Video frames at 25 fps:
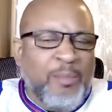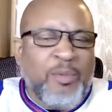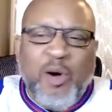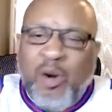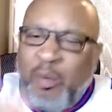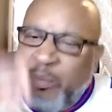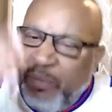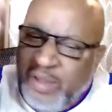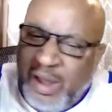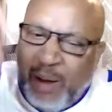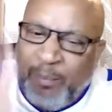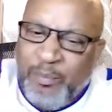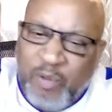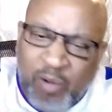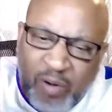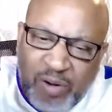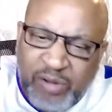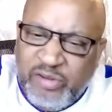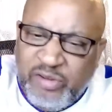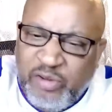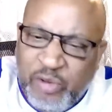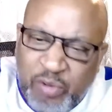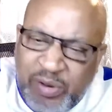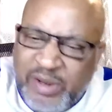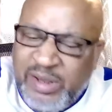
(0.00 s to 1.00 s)
And I'm
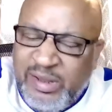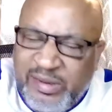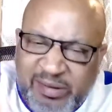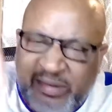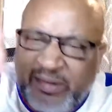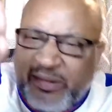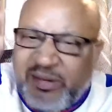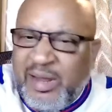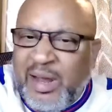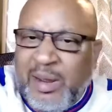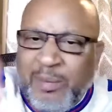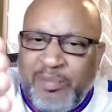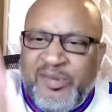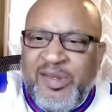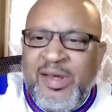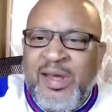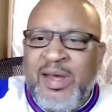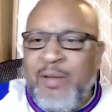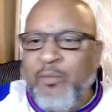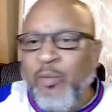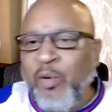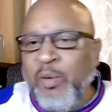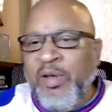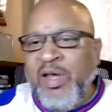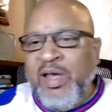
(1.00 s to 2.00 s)
going to do these steps.
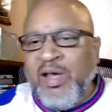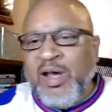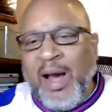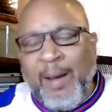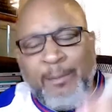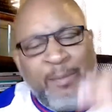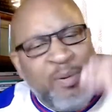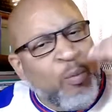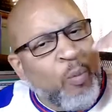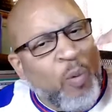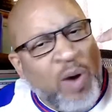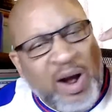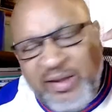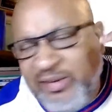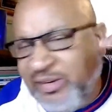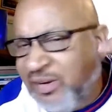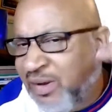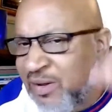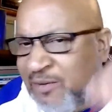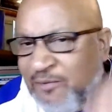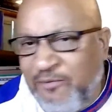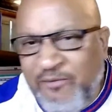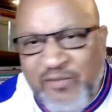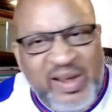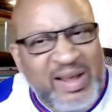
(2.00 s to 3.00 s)
Well, I've been
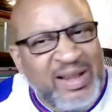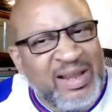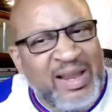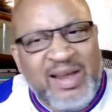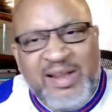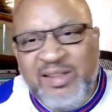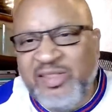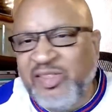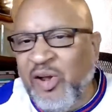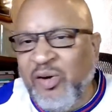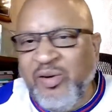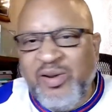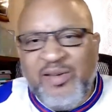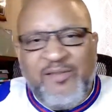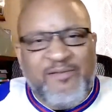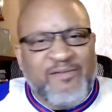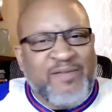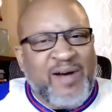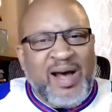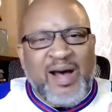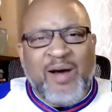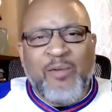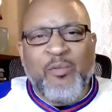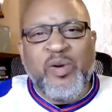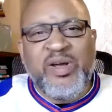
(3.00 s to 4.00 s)
watching Kafele
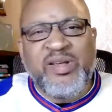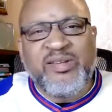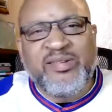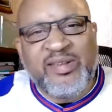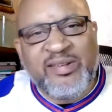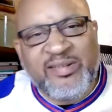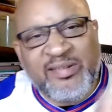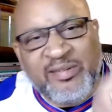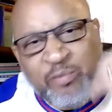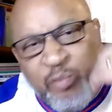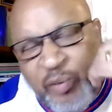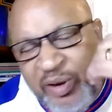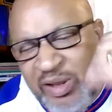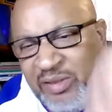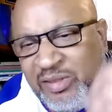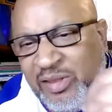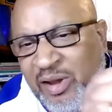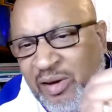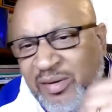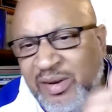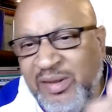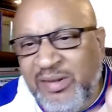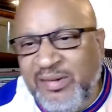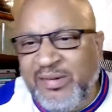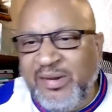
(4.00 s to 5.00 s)
35 weeks. This is week
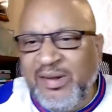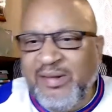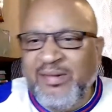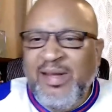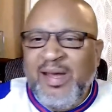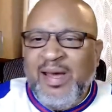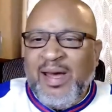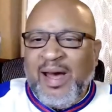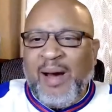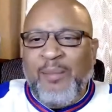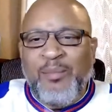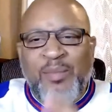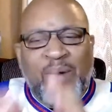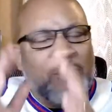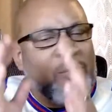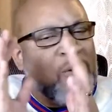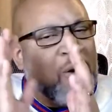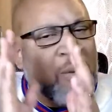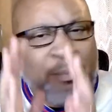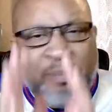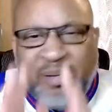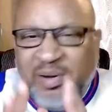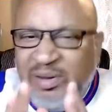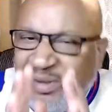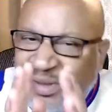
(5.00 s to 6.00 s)
36. I'm
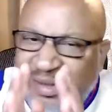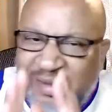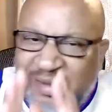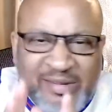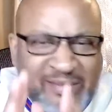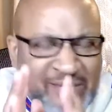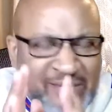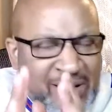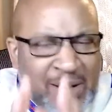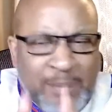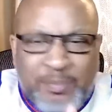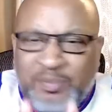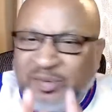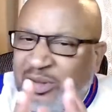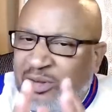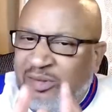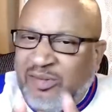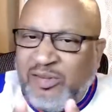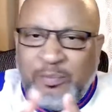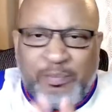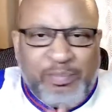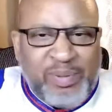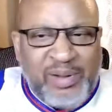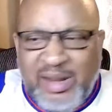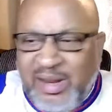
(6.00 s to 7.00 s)
going to put these steps
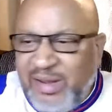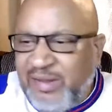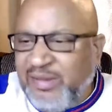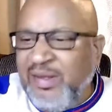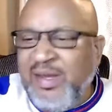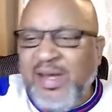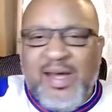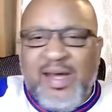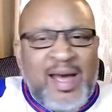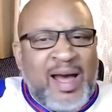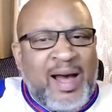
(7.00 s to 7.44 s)
into place.